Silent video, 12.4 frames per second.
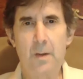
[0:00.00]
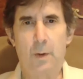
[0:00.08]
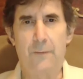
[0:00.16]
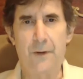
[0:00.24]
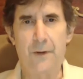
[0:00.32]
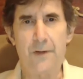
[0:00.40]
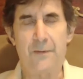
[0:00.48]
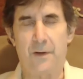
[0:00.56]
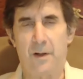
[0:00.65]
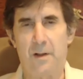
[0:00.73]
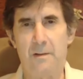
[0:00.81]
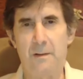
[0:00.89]
Well, first of
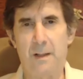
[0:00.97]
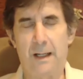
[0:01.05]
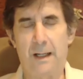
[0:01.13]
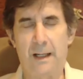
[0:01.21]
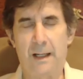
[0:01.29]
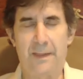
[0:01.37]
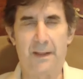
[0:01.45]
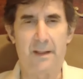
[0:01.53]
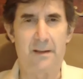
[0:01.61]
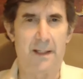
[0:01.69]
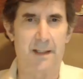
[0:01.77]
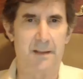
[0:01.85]
all, I
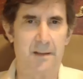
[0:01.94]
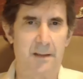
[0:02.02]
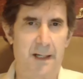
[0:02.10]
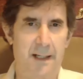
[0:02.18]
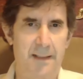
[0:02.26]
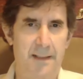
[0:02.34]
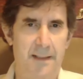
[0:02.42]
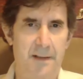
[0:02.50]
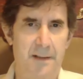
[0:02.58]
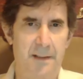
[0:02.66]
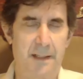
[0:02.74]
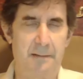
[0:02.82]
think that the
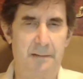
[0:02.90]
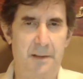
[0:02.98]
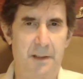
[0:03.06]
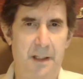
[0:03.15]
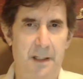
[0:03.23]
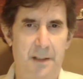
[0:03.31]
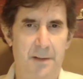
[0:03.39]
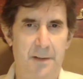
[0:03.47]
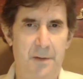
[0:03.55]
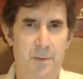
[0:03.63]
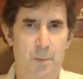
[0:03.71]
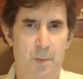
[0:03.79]
idea that David
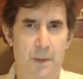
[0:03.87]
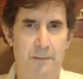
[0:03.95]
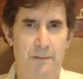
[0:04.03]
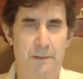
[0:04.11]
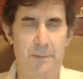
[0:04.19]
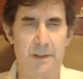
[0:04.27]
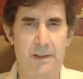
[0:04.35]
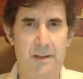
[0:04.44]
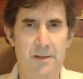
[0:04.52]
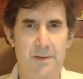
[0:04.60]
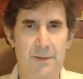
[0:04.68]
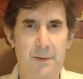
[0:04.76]
Duke would even be
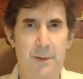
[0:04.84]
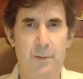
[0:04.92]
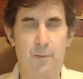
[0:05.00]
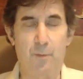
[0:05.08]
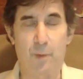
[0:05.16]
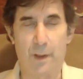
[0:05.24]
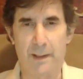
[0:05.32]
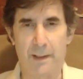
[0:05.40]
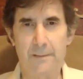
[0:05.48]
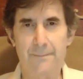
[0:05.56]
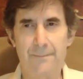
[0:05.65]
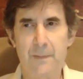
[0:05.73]
considered
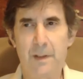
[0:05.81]
running